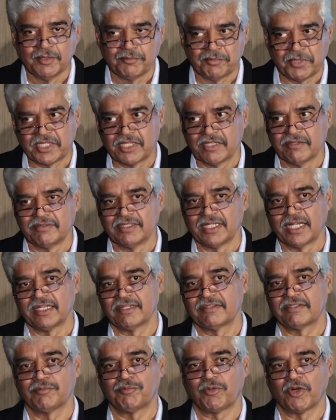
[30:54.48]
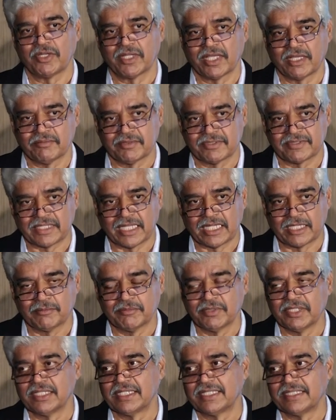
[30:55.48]
But given that it's a polygamous
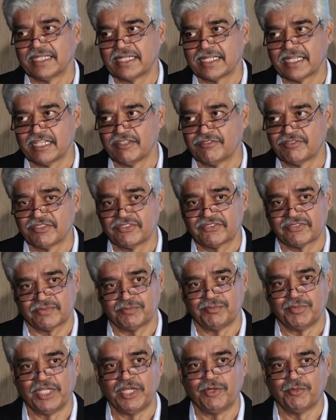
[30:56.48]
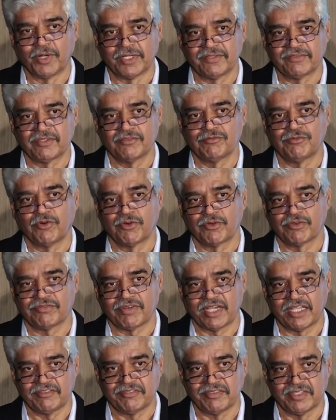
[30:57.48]
animal and that elephants breed once in four to
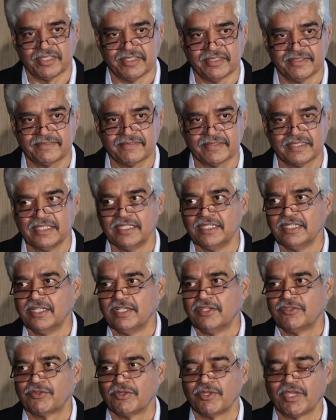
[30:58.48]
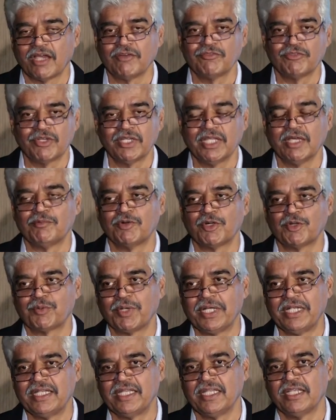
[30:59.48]
five years, so you have only about
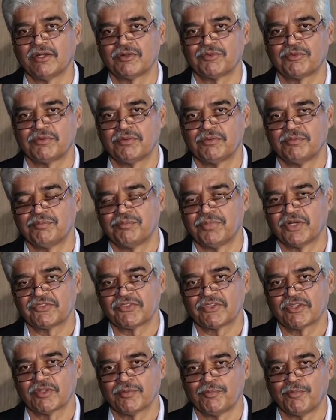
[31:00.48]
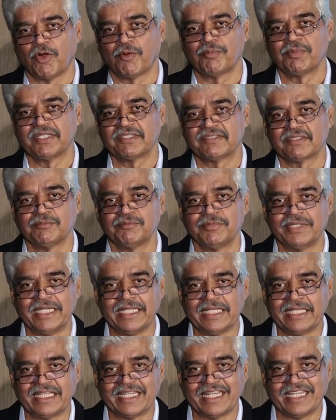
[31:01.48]
20 or percent of the population
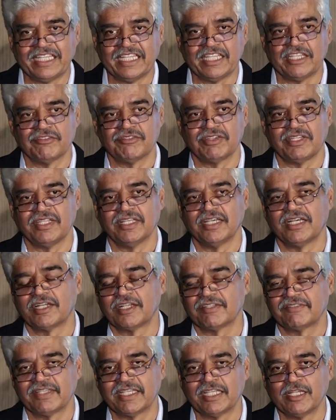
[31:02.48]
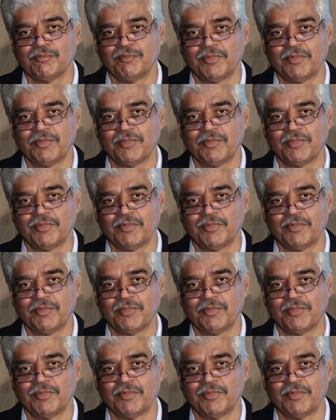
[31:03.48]
breeding in any given year. A single